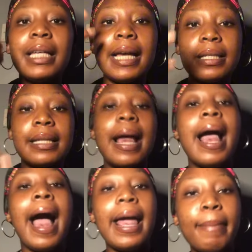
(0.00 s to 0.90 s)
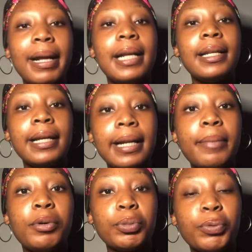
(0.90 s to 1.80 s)
yes, I am a Clinic
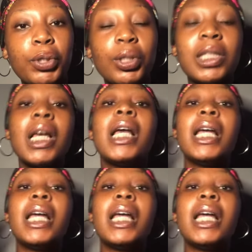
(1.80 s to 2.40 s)
Clear product.